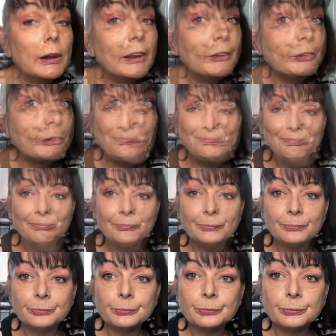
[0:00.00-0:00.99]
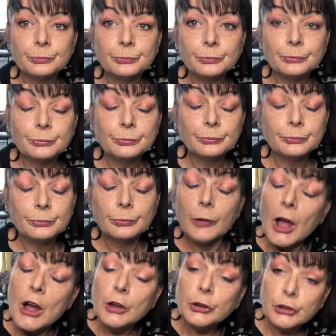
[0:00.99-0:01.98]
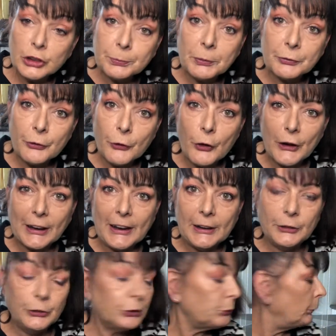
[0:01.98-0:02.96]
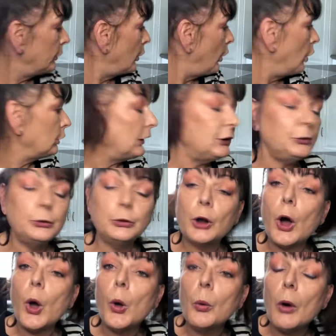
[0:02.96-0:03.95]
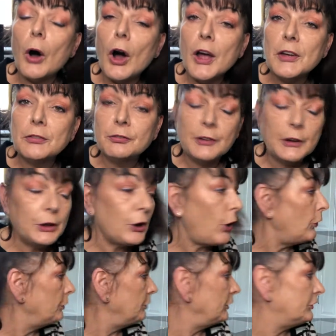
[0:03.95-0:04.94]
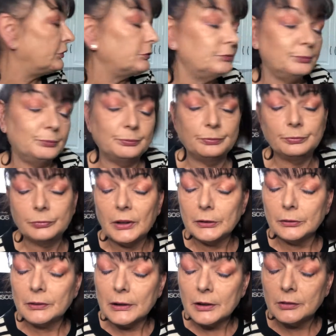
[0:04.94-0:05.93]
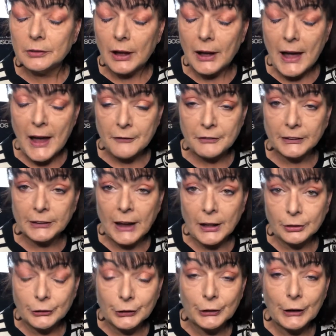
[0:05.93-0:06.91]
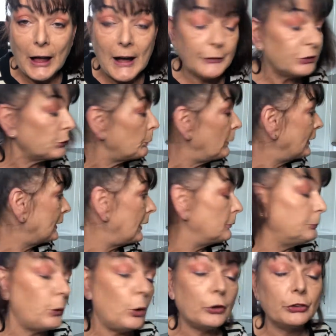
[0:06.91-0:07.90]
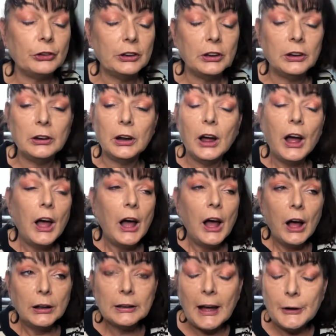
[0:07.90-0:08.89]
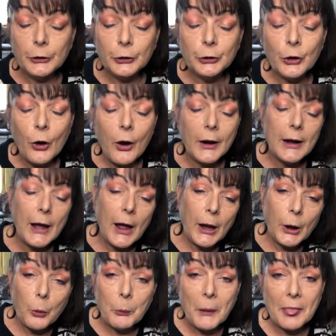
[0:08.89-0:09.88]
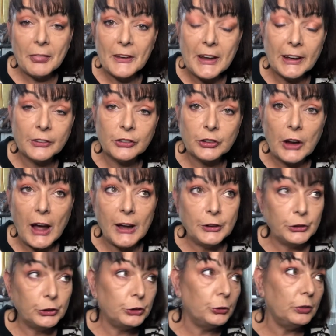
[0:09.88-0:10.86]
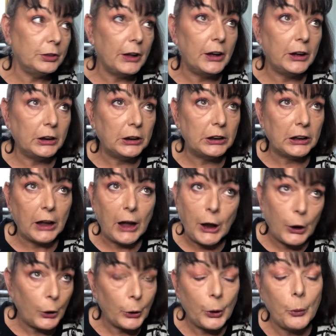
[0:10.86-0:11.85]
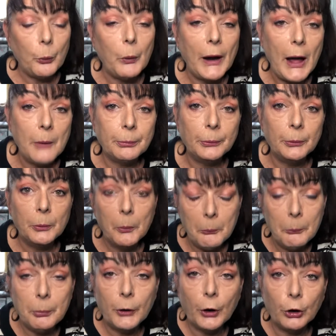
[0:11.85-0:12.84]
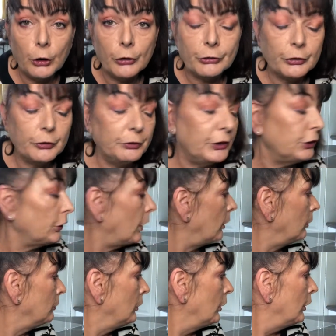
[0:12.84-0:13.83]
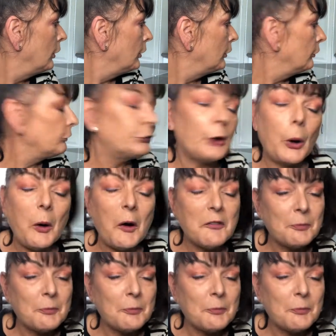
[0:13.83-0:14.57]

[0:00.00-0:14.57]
let's unbox. Just before I get into it, I'll let you know I videoed this Advent calendar last week, unboxing it late at night, and I went the next day to do the editing, and I don't know what happened, but I lost the video. So I've